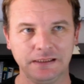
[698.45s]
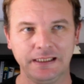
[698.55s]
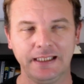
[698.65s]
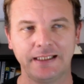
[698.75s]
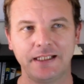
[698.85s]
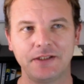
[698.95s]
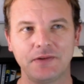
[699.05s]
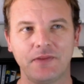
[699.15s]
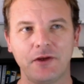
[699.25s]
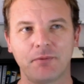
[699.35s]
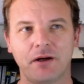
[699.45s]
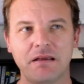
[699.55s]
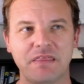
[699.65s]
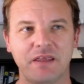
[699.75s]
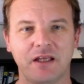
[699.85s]
And I know that you're
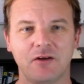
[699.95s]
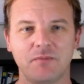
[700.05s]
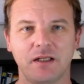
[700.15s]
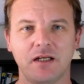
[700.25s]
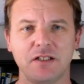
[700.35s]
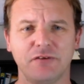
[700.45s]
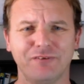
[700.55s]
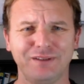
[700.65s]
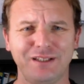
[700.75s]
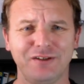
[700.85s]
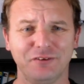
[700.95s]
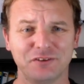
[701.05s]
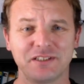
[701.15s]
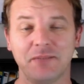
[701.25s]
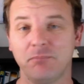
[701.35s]
probably thinking, oh my God, you're
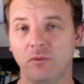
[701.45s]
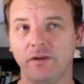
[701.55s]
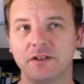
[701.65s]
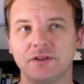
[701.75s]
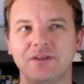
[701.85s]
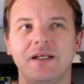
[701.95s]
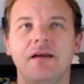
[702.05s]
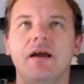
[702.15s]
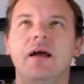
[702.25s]
saying bullying is a good thing?